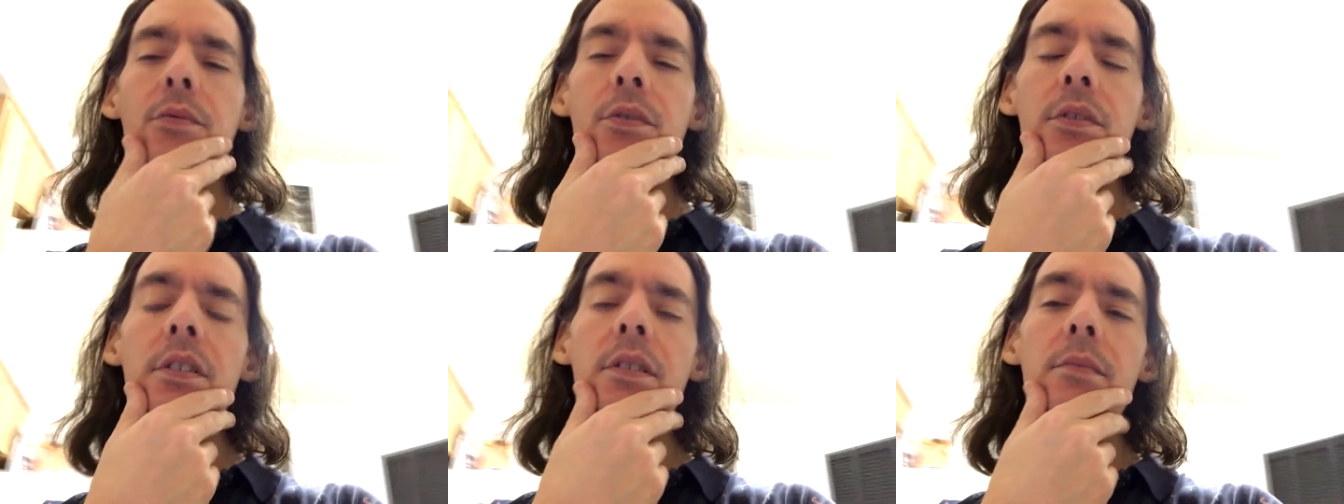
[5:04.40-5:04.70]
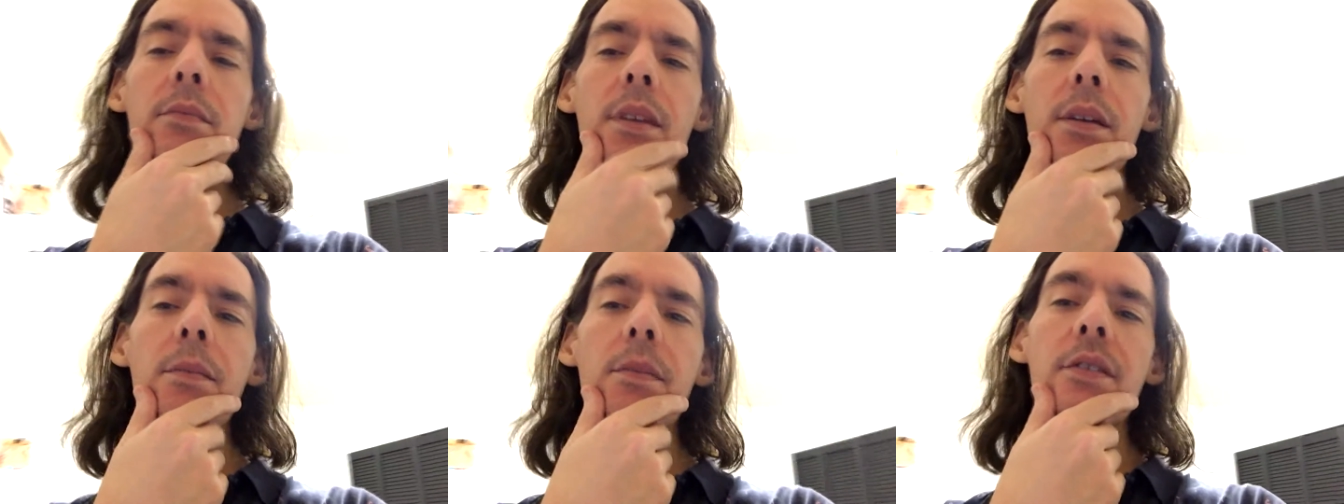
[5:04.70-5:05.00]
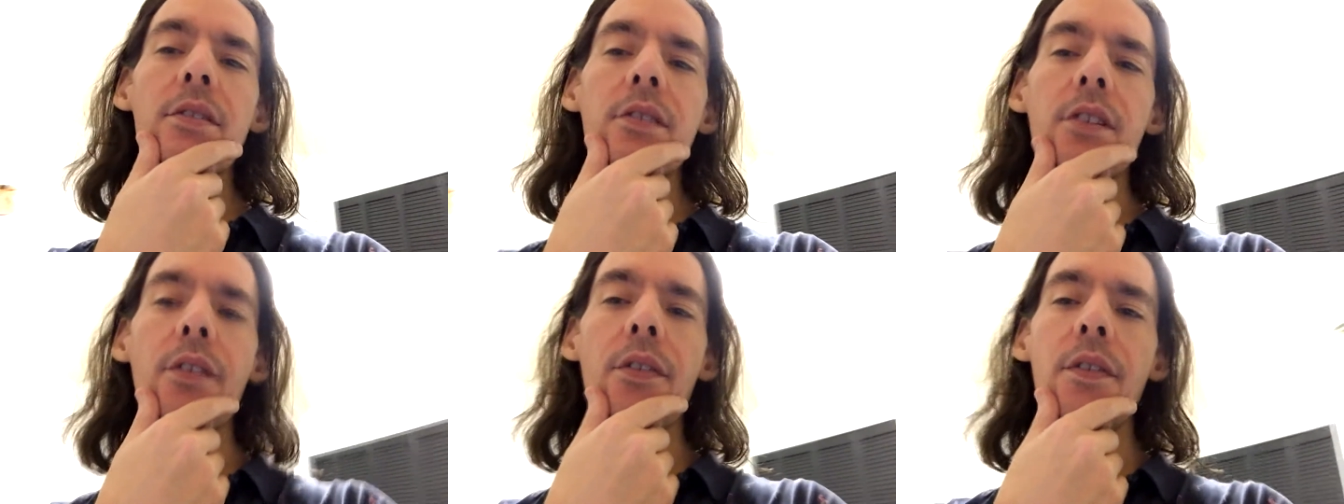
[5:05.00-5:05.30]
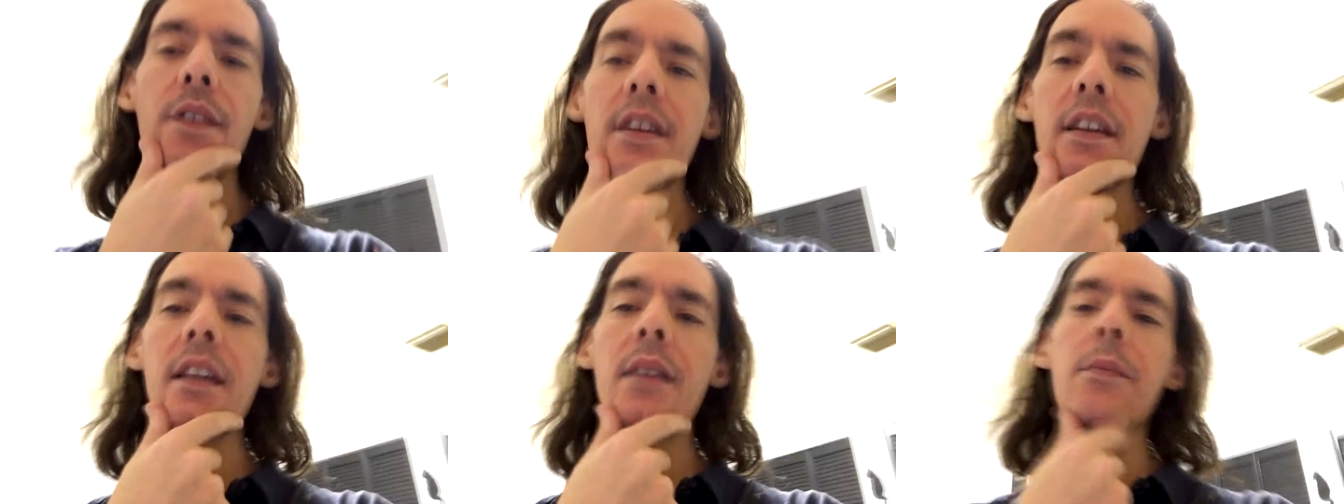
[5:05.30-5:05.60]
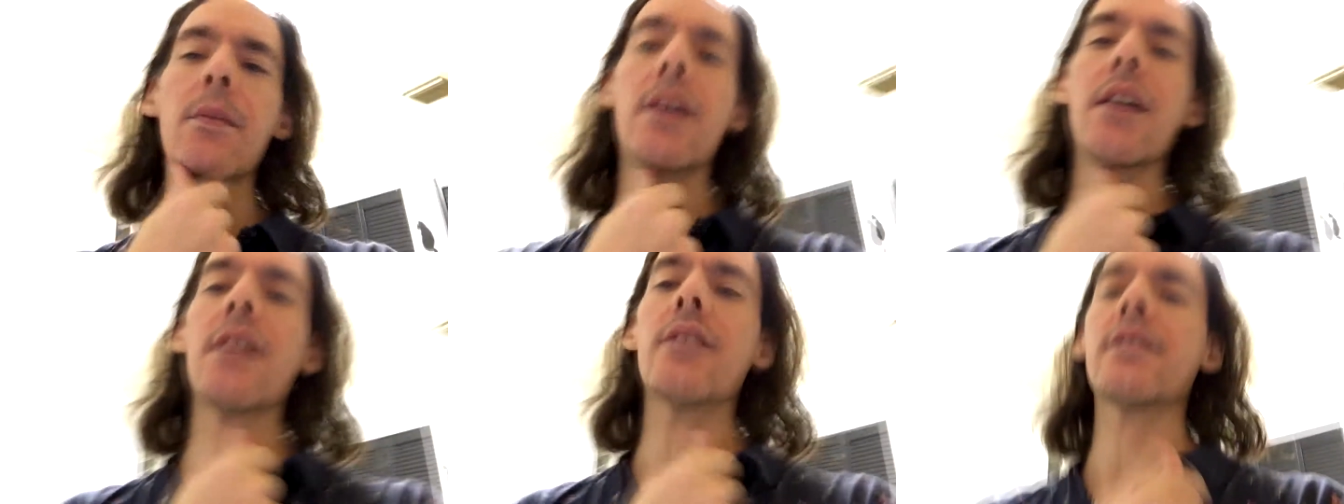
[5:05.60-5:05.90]
really made me start thinking,
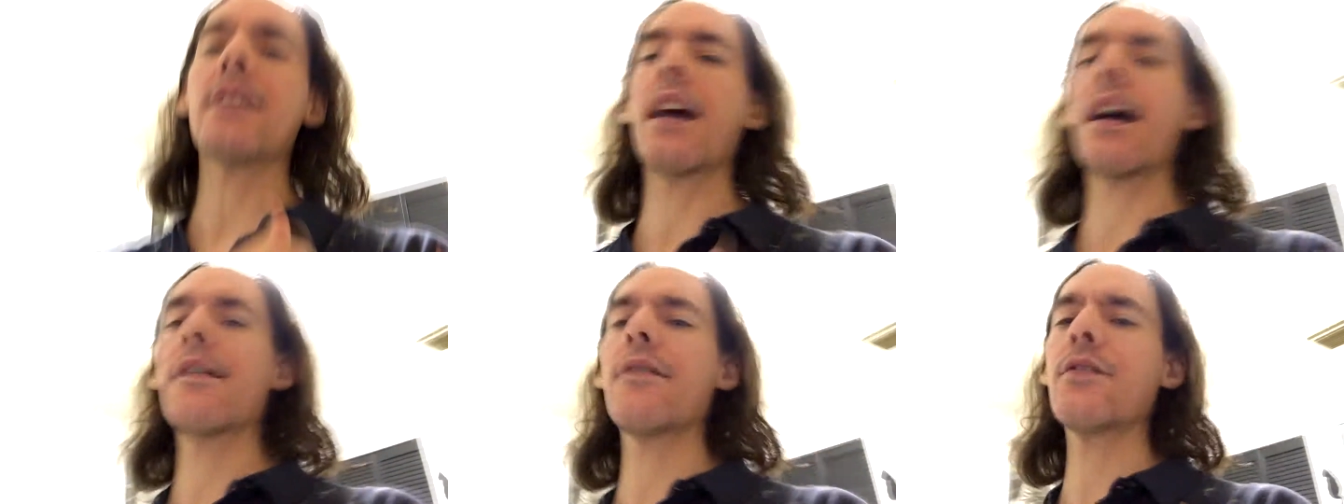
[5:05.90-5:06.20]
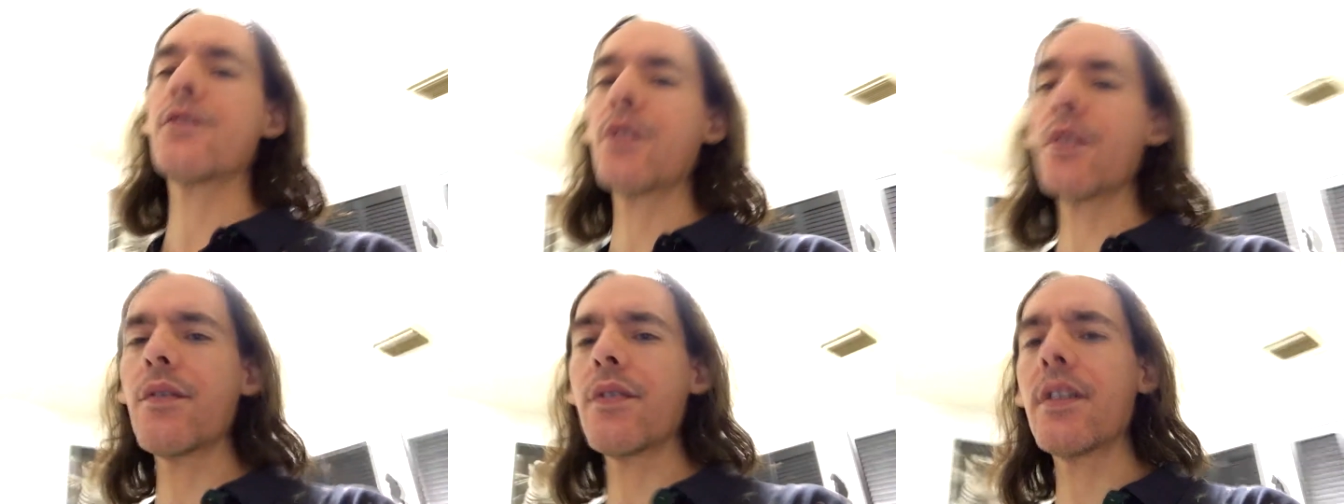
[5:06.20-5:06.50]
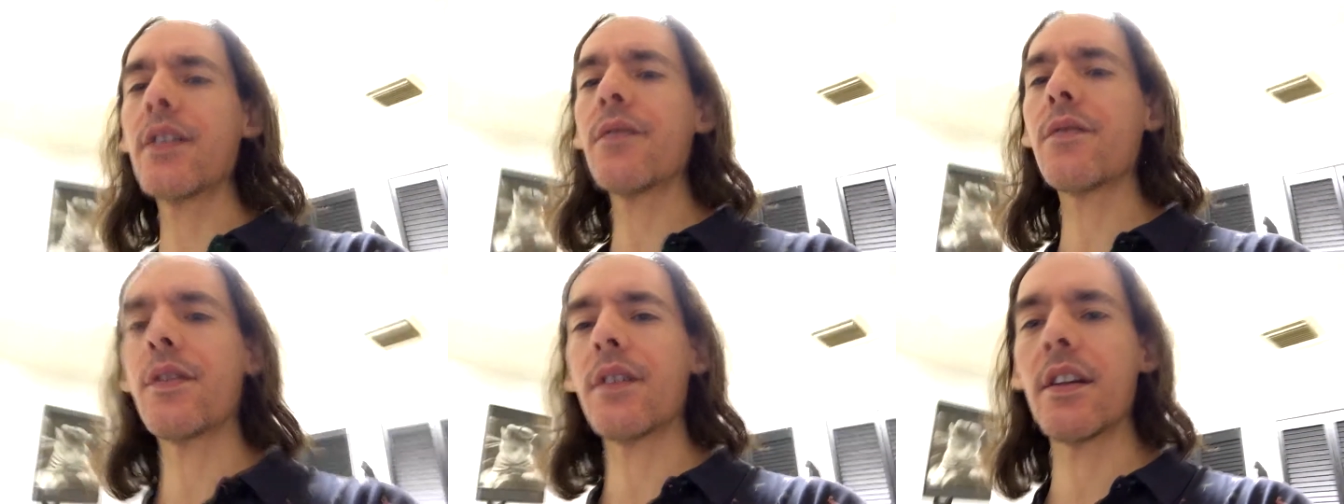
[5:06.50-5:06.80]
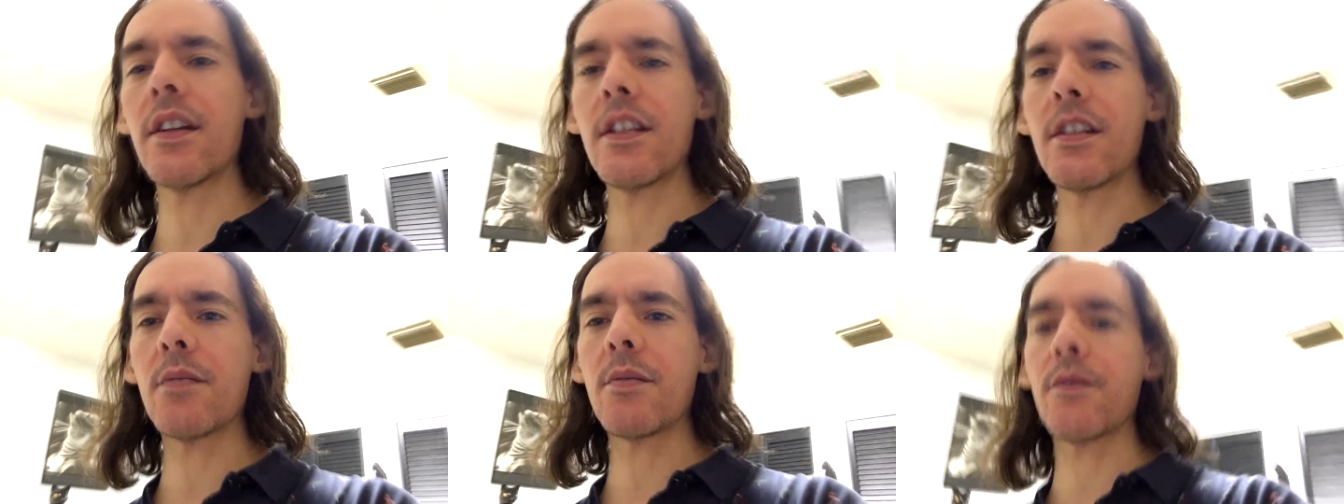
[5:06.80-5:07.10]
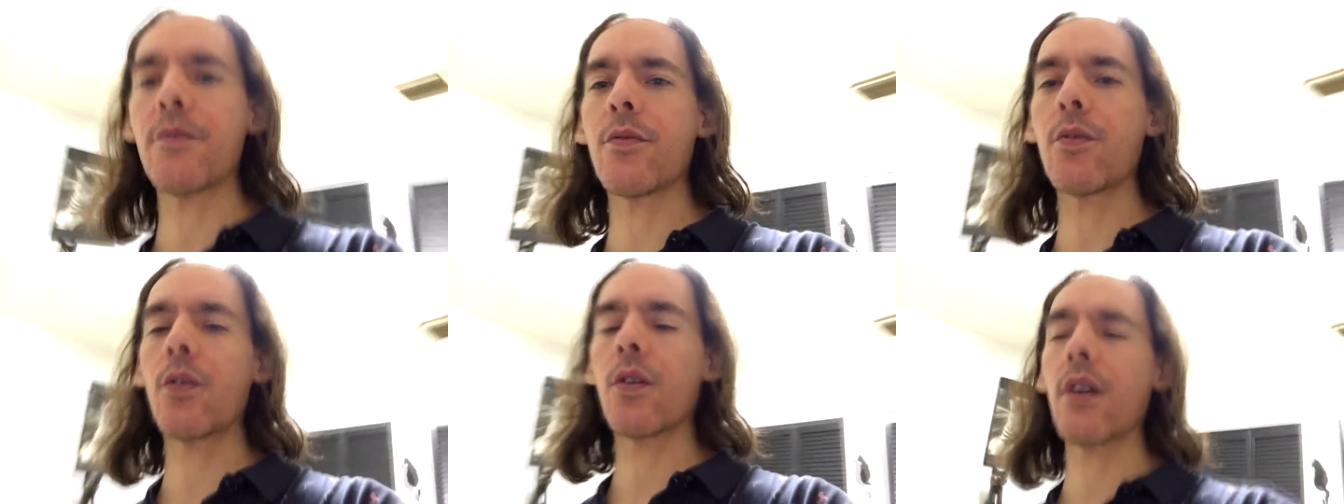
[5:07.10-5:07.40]
because I've driven Infinities
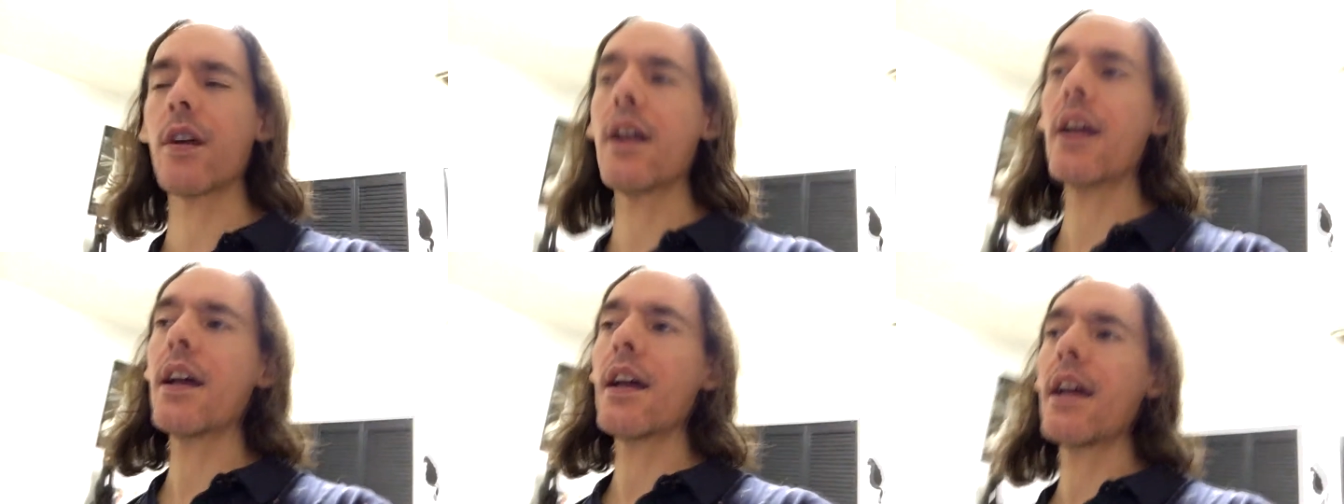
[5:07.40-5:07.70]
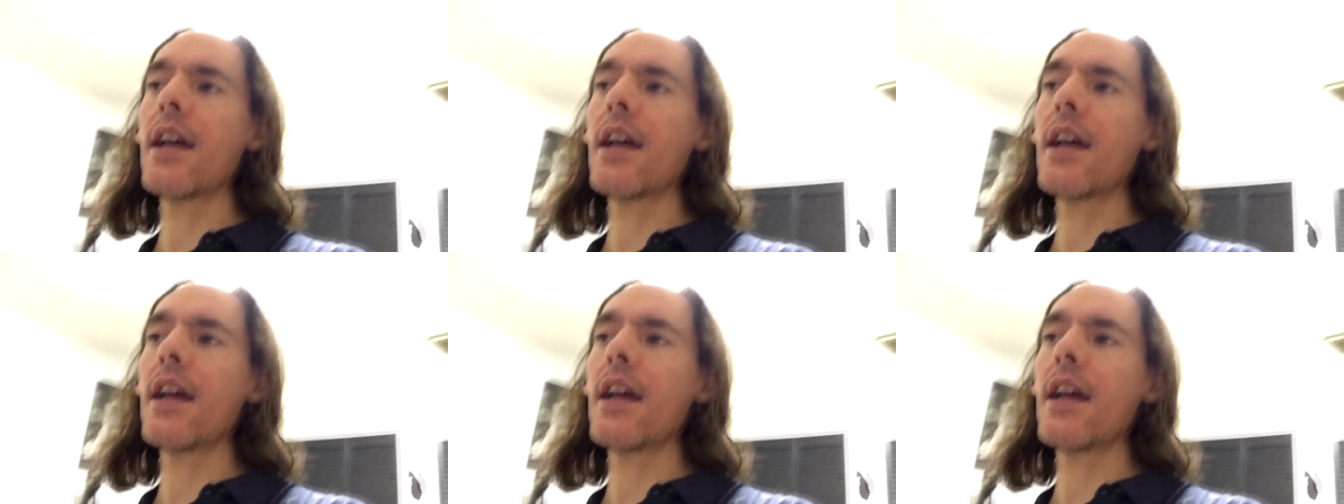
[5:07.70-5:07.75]
before,